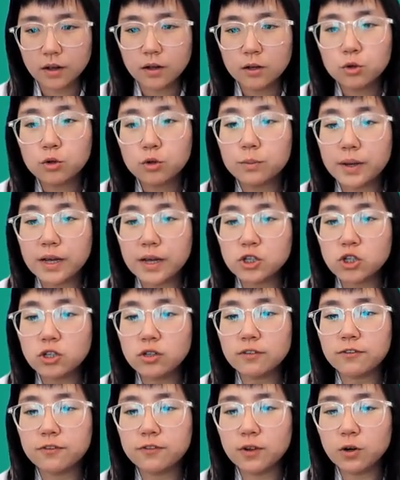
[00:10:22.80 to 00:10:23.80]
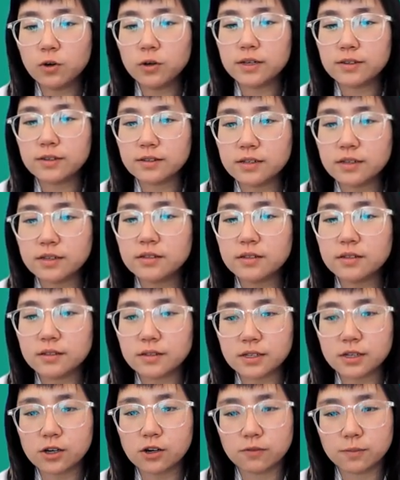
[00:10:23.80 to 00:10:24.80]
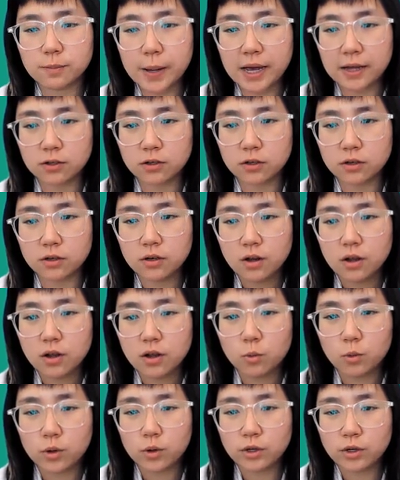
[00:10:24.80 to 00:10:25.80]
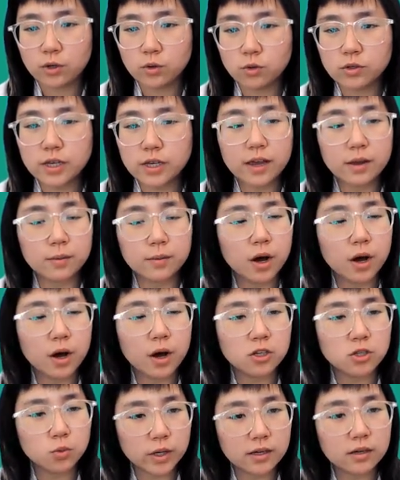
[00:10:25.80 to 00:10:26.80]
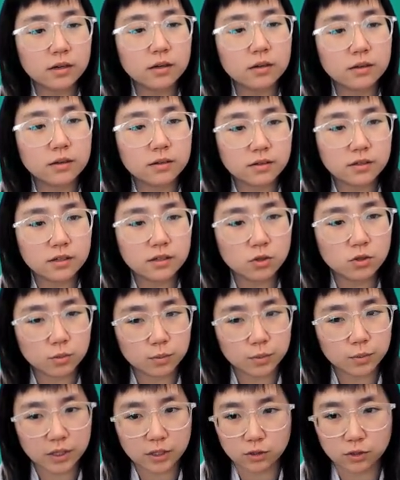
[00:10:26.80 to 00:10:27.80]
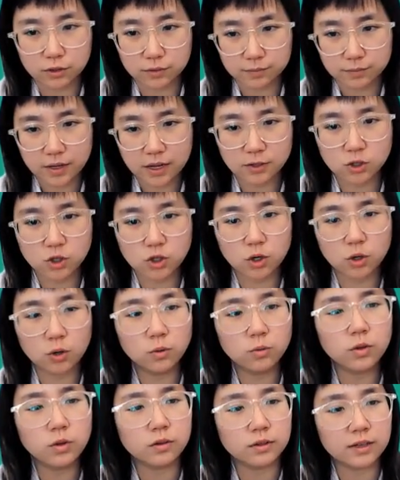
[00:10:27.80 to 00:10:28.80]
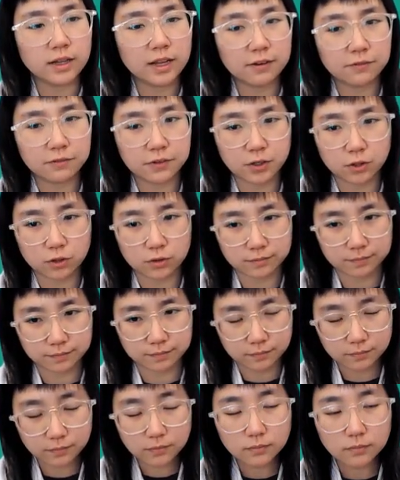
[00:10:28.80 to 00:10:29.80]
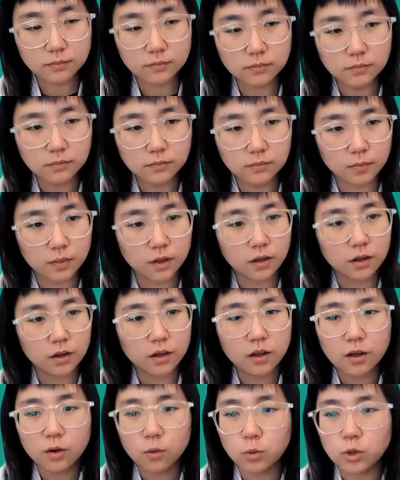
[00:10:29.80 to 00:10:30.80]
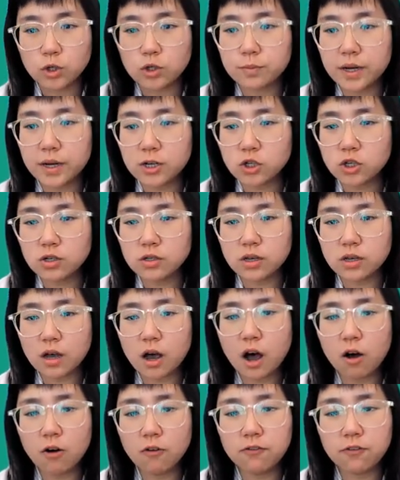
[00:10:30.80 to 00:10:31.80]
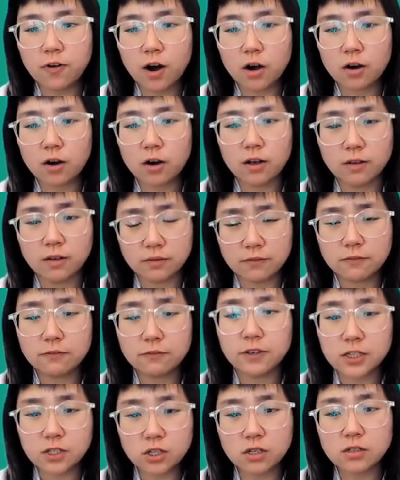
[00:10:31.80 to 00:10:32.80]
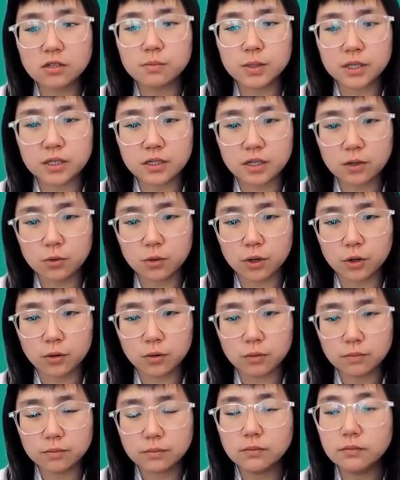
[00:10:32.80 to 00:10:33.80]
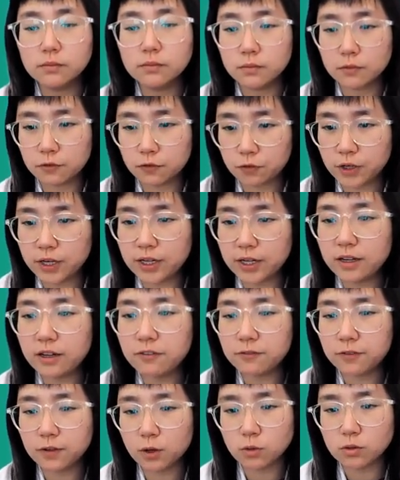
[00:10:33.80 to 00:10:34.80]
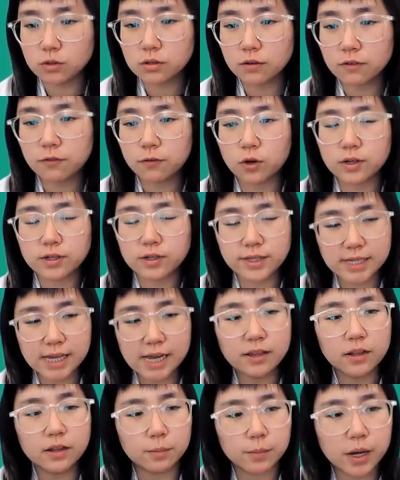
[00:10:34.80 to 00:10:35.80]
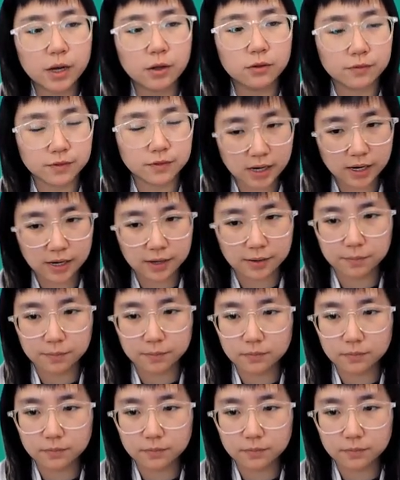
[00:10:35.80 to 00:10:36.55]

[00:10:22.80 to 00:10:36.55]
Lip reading: To measure the flow consistency of batter, we use a Bostwick consistometer, as shown on the left here, which measures how far a viscous material freely flows for a set amount of time.